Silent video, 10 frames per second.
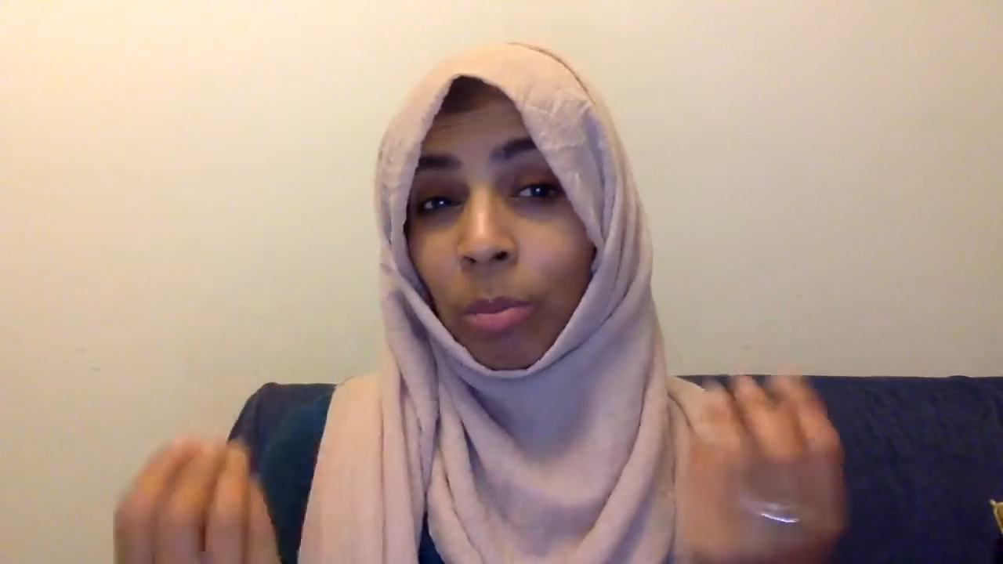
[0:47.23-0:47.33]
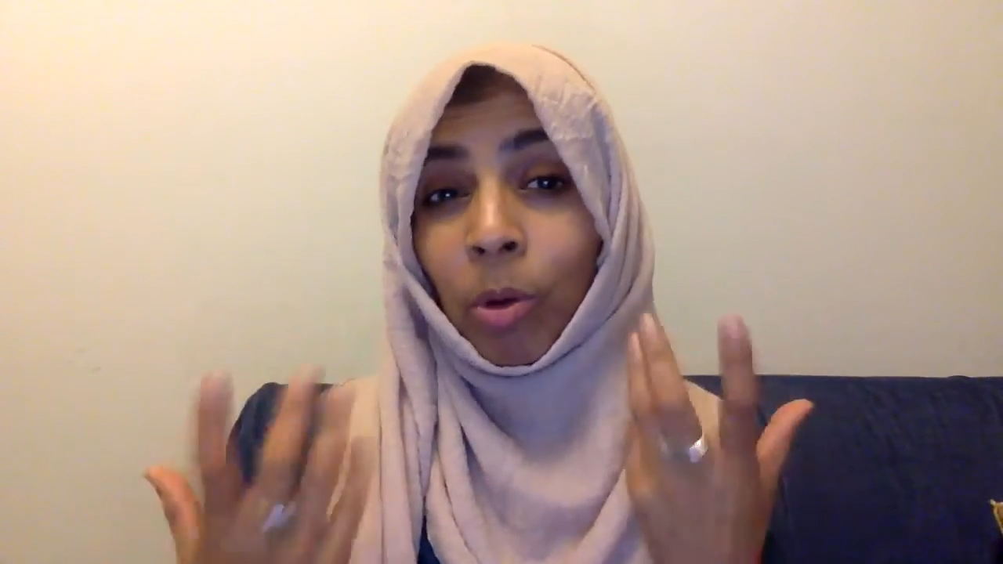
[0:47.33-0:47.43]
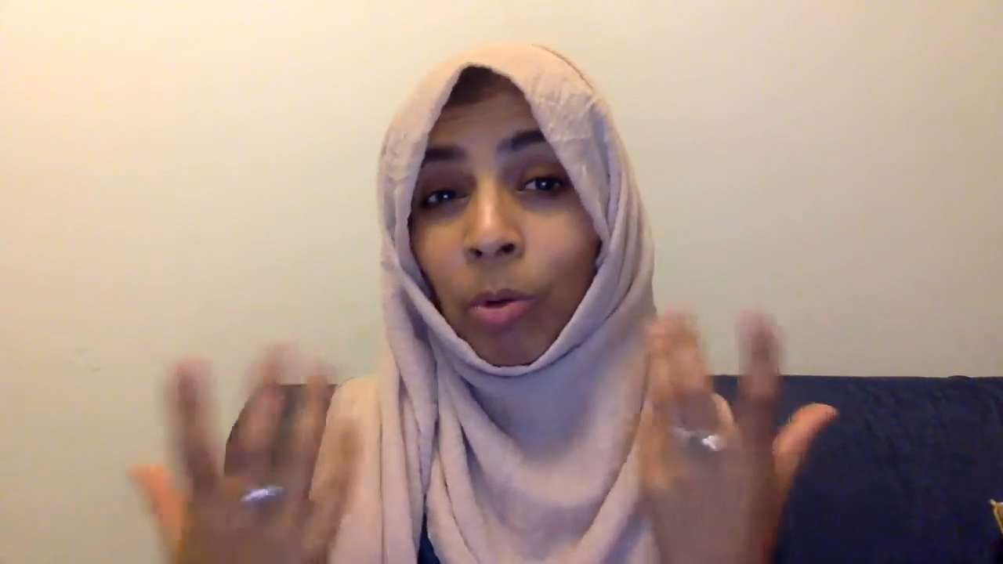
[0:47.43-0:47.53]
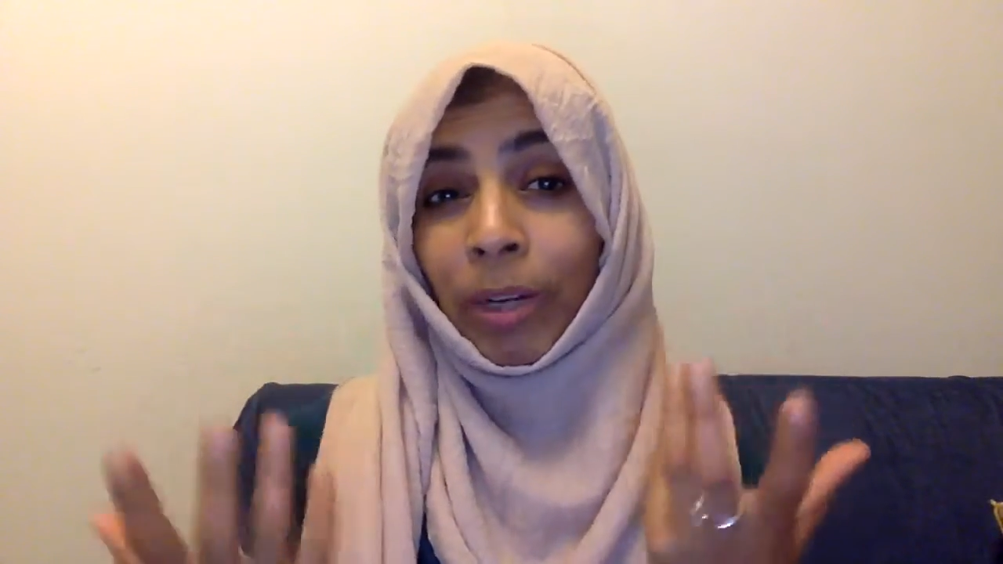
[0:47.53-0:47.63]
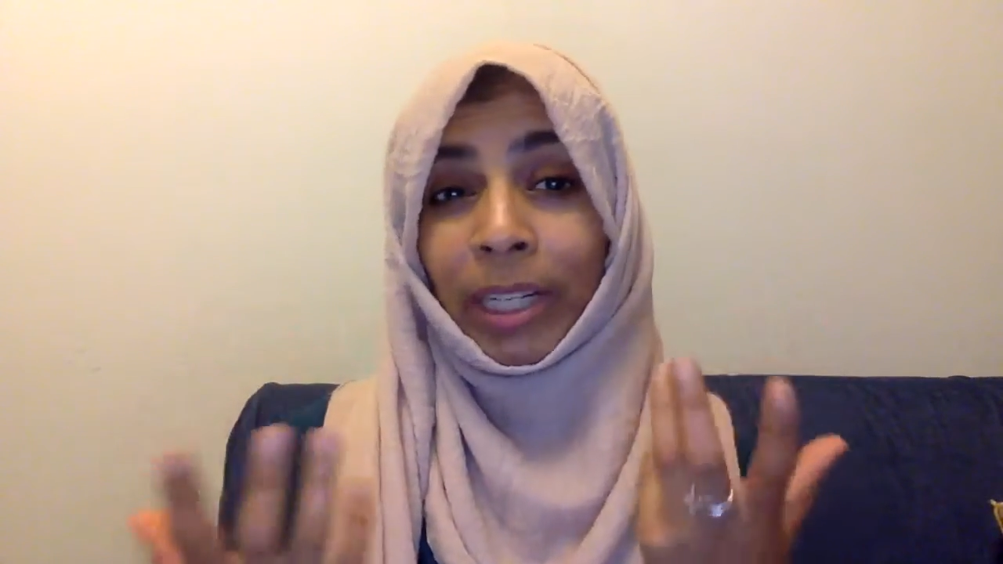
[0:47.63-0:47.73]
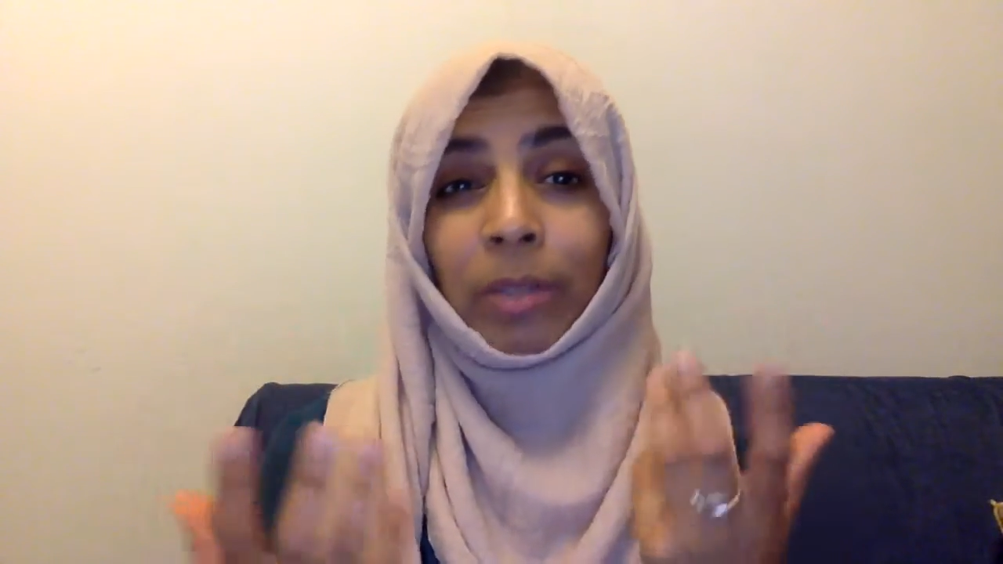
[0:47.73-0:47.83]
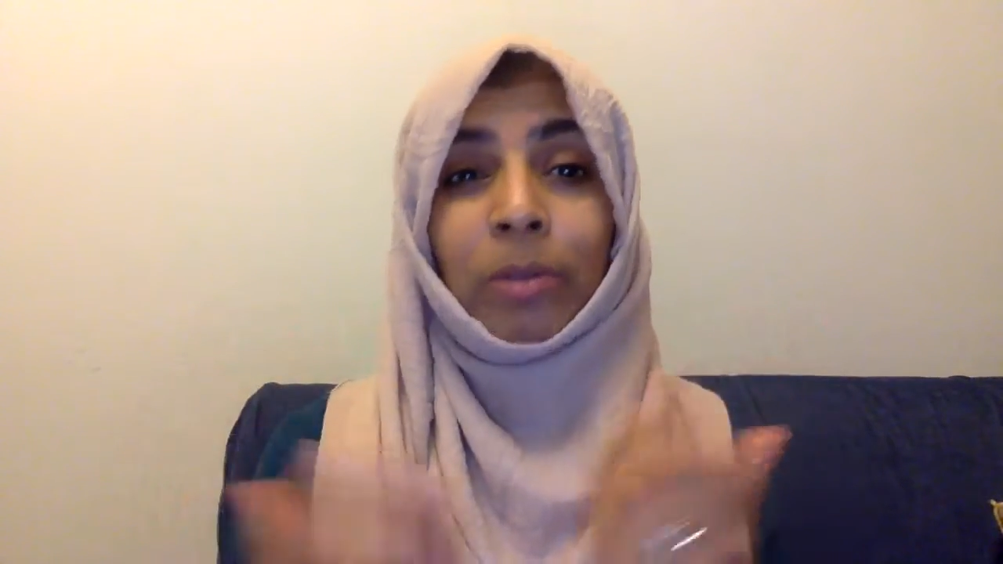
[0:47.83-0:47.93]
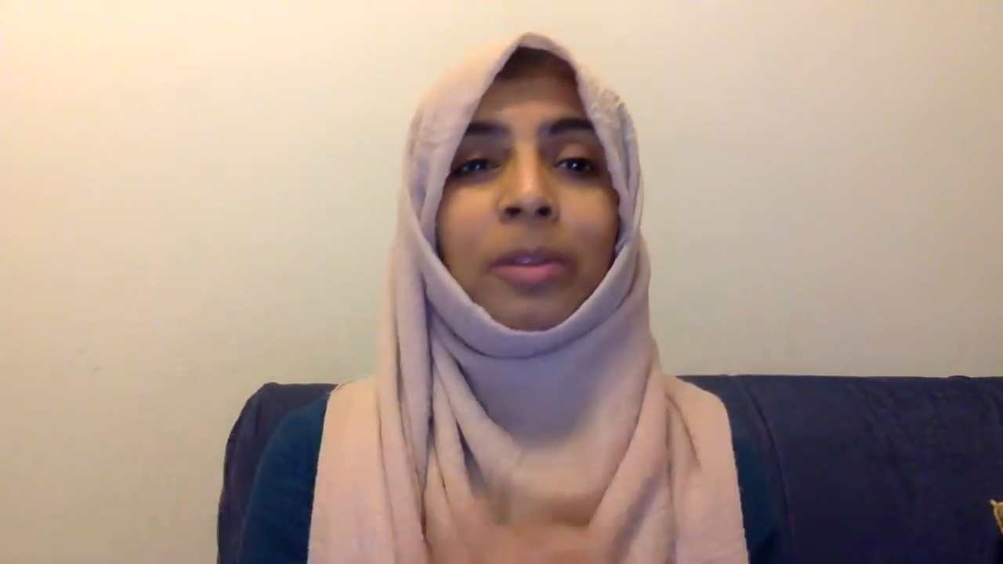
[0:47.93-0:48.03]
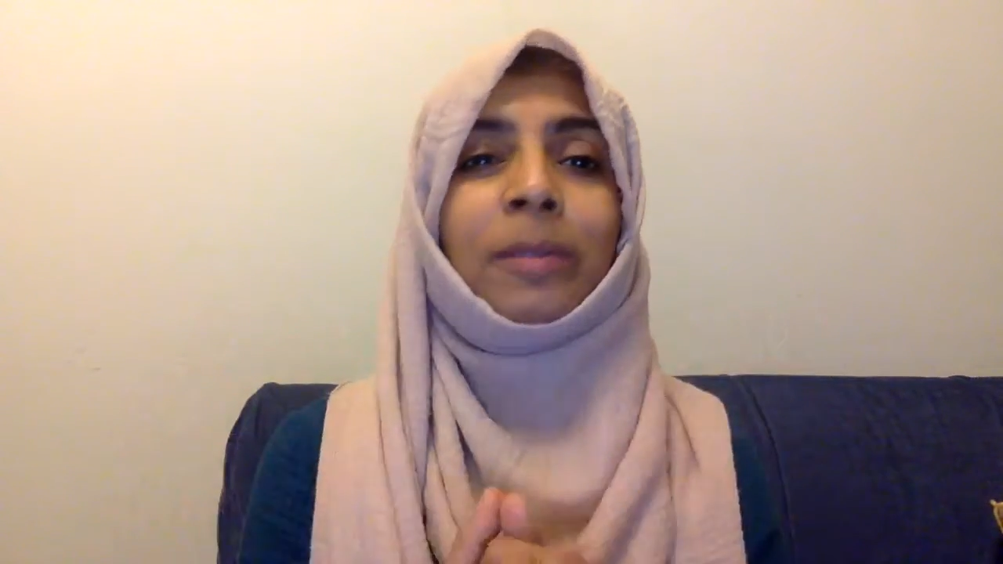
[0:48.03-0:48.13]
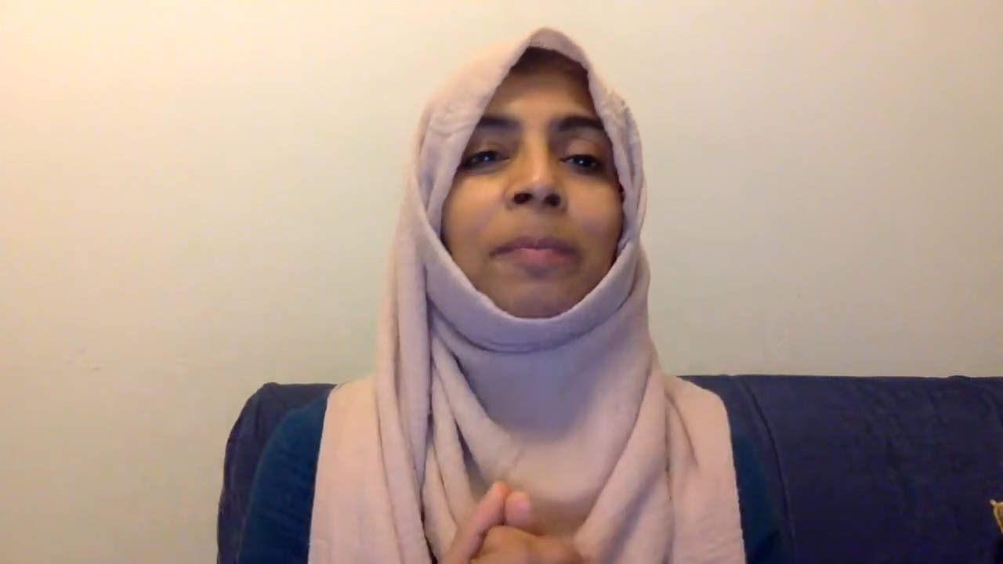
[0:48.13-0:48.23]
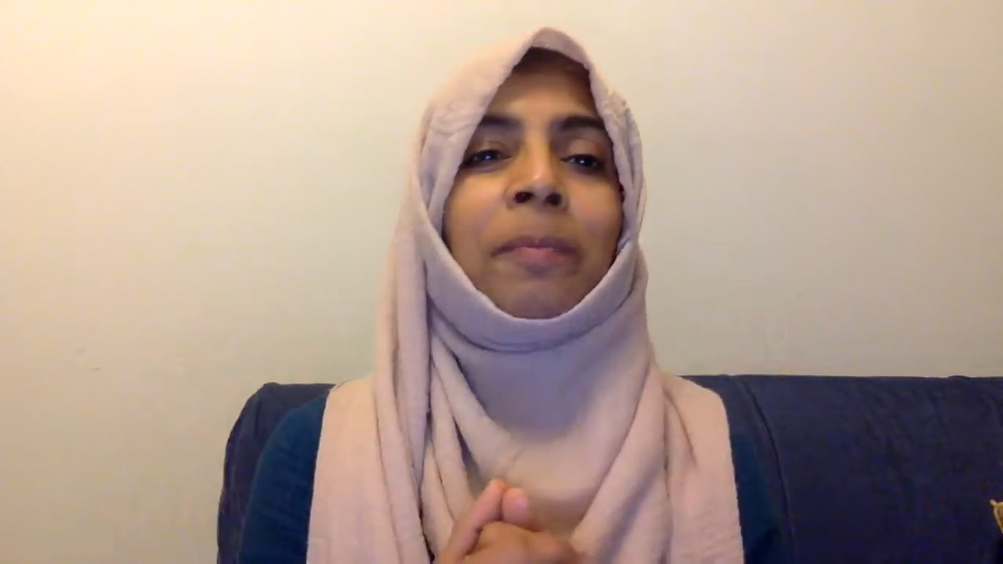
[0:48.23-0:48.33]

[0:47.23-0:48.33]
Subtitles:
more wrinkles.